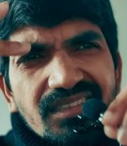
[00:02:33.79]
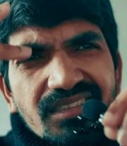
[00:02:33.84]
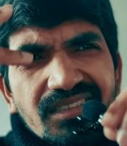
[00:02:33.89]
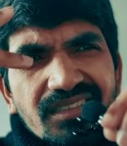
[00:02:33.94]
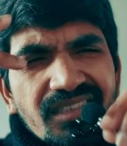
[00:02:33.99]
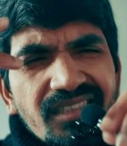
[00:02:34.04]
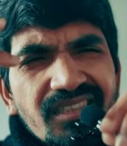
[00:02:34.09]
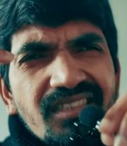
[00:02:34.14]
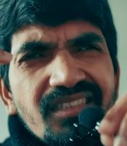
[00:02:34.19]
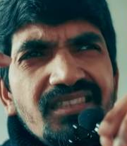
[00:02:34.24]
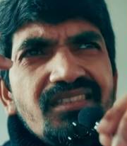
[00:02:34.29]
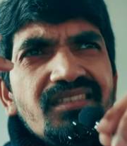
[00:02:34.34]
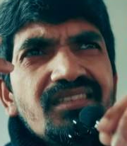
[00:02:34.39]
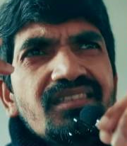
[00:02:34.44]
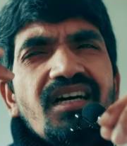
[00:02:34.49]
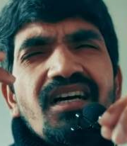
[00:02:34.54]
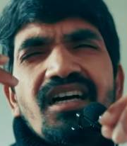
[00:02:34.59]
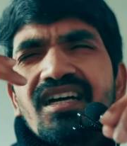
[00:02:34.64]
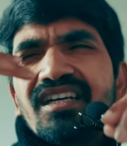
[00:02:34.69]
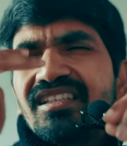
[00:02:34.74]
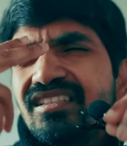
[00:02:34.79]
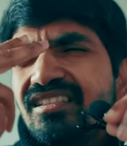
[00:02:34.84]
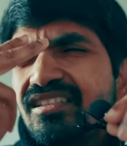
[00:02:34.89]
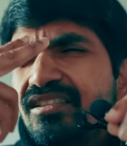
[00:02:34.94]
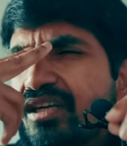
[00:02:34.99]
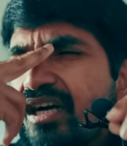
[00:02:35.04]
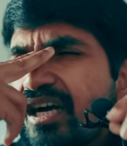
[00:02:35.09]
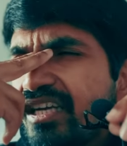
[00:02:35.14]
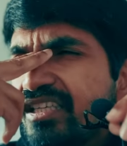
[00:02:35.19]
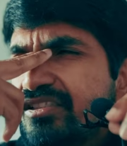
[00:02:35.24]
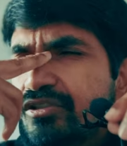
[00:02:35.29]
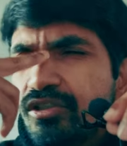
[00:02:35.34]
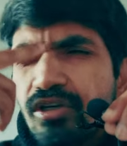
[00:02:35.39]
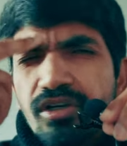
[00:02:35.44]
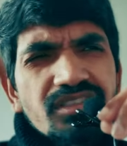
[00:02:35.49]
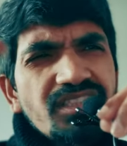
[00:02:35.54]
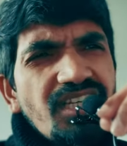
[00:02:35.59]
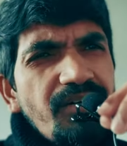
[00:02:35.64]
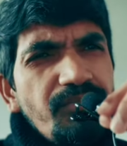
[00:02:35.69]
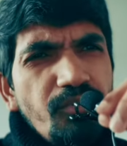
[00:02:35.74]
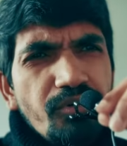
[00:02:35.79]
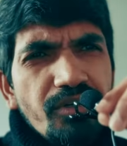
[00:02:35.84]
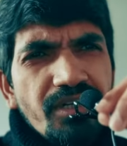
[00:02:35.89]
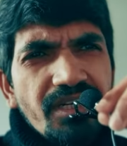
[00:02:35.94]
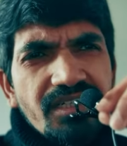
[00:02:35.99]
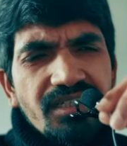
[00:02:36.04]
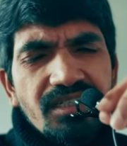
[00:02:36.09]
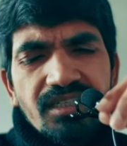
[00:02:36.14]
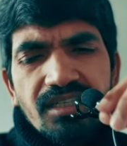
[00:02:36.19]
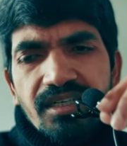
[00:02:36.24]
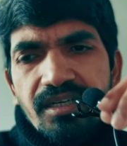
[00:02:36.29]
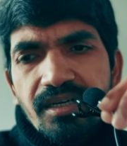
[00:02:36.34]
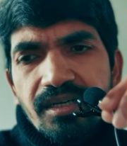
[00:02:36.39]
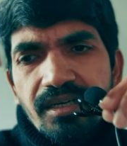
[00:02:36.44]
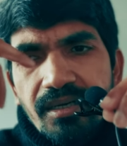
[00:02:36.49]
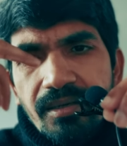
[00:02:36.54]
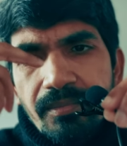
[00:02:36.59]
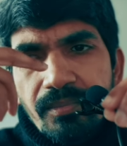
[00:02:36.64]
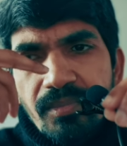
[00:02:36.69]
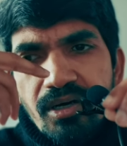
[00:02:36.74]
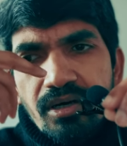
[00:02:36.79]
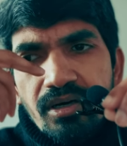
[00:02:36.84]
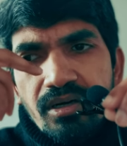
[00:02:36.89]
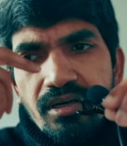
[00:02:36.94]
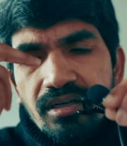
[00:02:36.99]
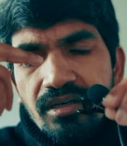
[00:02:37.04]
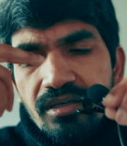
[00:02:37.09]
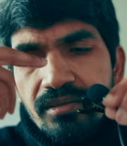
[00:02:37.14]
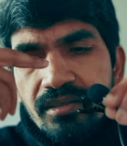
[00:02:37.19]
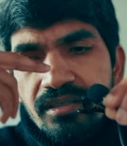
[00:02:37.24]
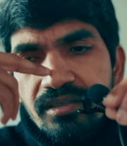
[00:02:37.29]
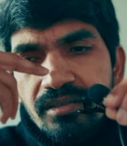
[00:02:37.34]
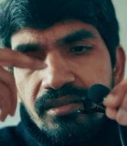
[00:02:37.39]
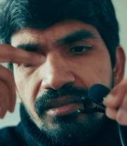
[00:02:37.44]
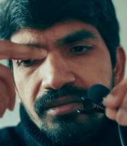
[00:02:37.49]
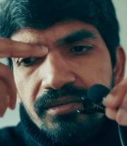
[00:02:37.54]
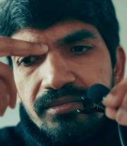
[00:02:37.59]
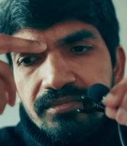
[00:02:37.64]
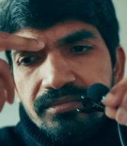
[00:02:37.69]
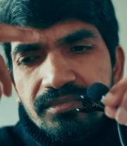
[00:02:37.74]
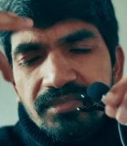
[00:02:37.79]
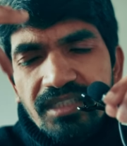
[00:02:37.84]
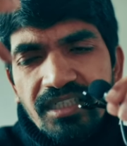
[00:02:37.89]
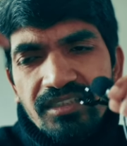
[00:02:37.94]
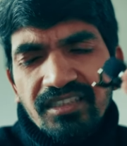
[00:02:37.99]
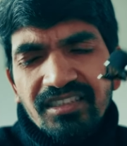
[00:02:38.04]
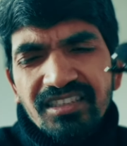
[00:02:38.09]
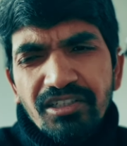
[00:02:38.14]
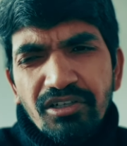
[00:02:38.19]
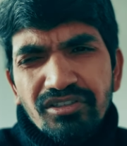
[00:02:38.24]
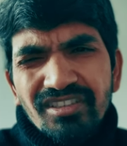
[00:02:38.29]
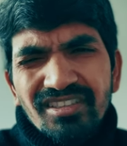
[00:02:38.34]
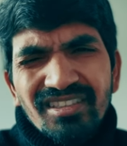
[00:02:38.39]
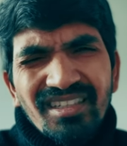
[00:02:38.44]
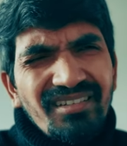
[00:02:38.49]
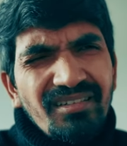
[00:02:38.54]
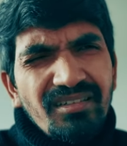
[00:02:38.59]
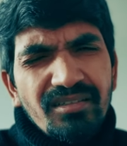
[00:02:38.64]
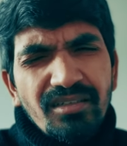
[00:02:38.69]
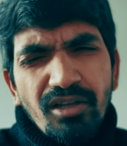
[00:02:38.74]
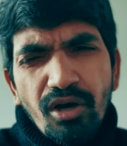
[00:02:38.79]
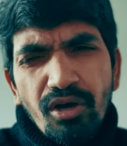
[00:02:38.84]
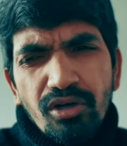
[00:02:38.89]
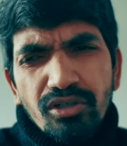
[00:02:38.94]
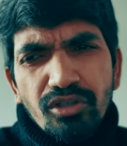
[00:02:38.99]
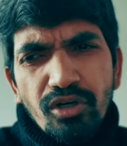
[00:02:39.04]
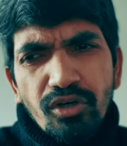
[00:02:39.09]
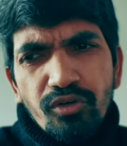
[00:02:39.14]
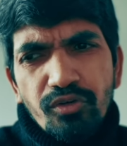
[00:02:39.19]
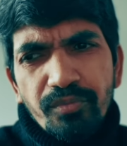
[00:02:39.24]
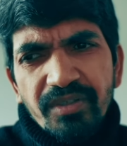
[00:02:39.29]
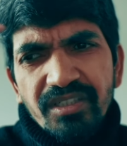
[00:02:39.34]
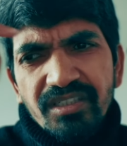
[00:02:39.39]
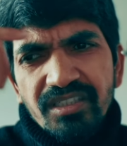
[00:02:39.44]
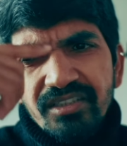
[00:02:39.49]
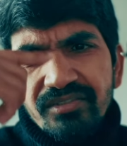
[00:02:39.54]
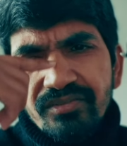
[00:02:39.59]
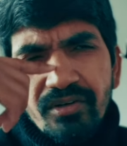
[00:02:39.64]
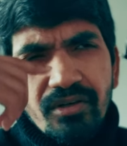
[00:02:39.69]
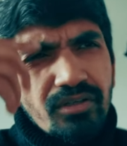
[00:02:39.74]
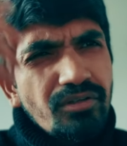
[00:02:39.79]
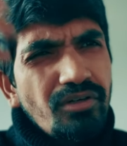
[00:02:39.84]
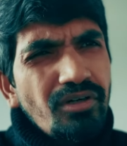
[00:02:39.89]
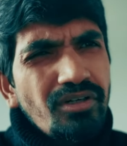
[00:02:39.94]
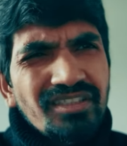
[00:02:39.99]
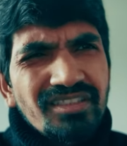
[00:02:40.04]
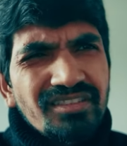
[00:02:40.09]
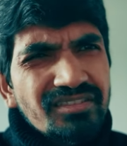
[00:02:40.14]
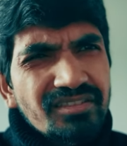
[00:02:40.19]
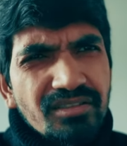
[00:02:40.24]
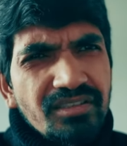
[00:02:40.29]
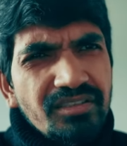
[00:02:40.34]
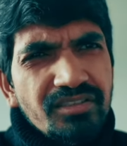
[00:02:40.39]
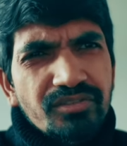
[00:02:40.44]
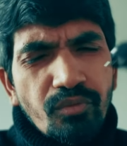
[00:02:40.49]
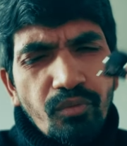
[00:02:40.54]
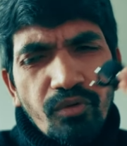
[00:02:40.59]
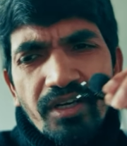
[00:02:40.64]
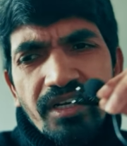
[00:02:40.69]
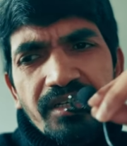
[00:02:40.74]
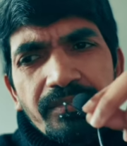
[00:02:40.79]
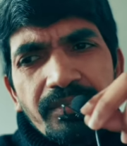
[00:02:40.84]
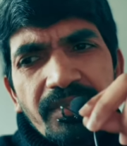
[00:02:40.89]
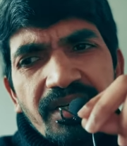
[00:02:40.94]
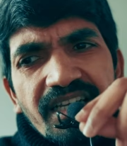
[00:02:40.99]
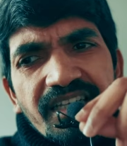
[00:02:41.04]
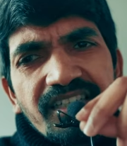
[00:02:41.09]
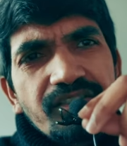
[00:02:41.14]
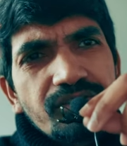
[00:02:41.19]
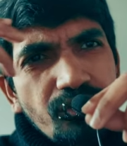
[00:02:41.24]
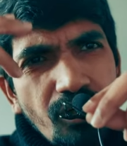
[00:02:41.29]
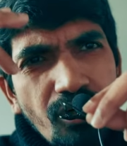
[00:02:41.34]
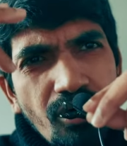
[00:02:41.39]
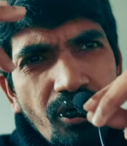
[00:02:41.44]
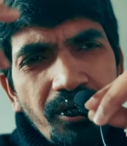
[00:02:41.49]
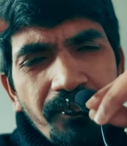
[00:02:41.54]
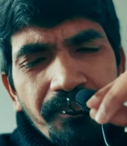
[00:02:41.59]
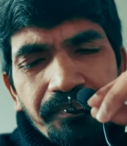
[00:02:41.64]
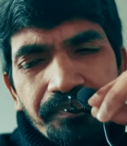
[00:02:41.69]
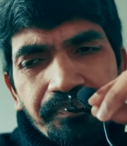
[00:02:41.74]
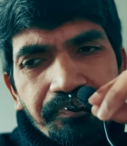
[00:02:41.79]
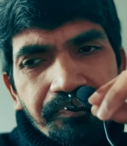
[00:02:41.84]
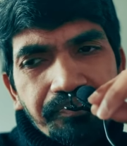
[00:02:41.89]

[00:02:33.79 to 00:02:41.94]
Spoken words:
this is, I saw somewhere, but I think there was a long document, I forgot it's where, but I saw